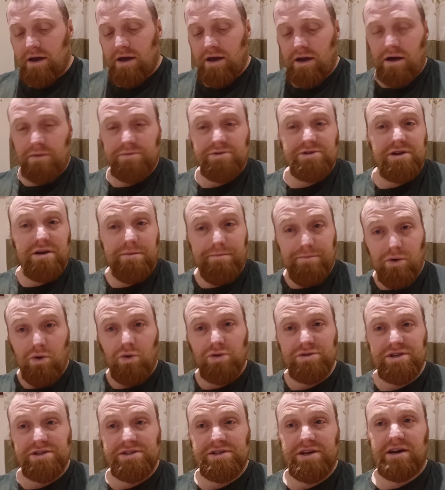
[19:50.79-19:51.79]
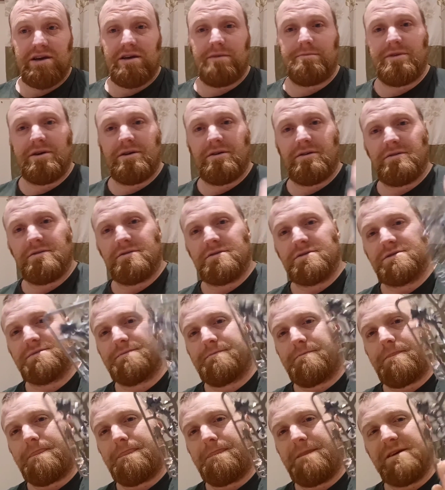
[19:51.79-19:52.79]
I'm just going to pause a second because
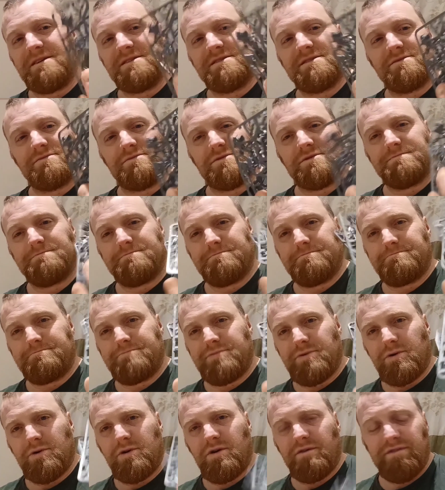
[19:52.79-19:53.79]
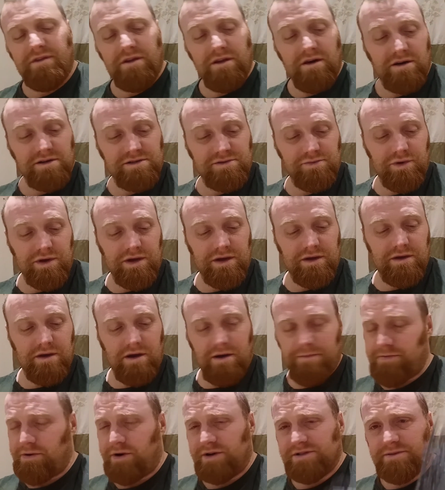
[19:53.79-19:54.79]
this was put on for last week,
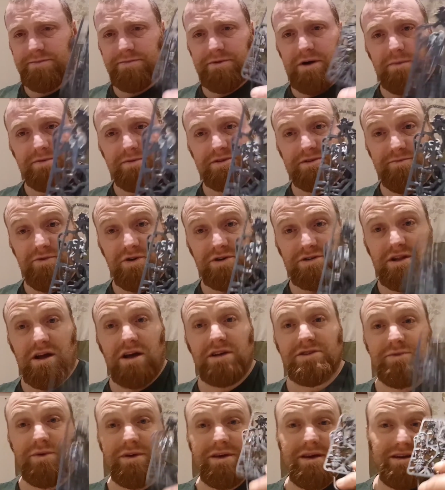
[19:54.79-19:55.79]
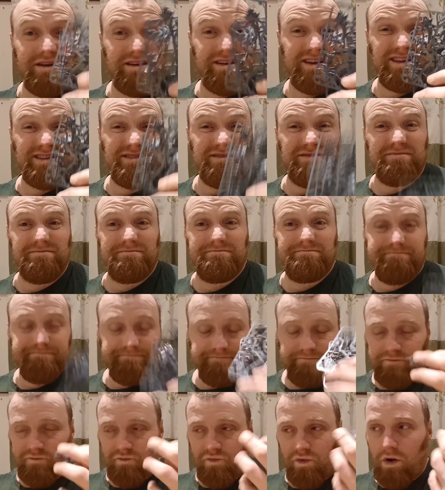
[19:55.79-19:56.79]
put up as a prize last week, and I need to
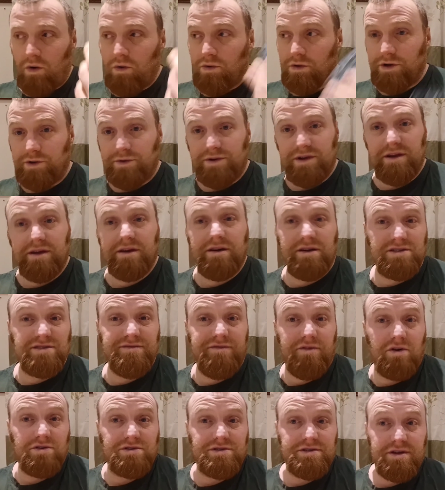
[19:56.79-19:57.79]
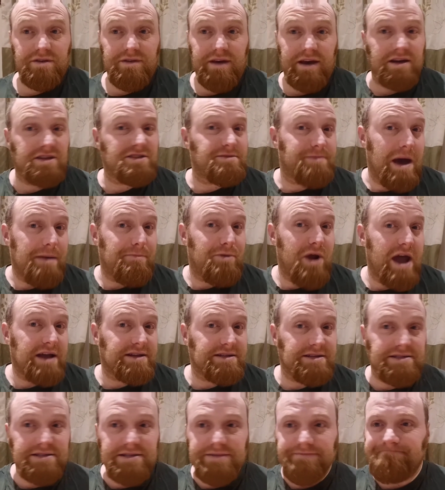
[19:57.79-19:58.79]
roll who did it because I forgot to do that because I'm out of
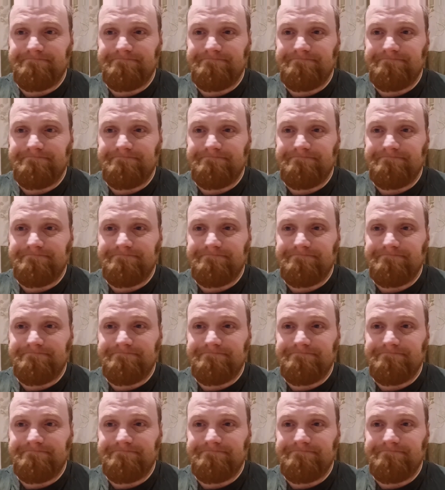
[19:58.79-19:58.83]
practice.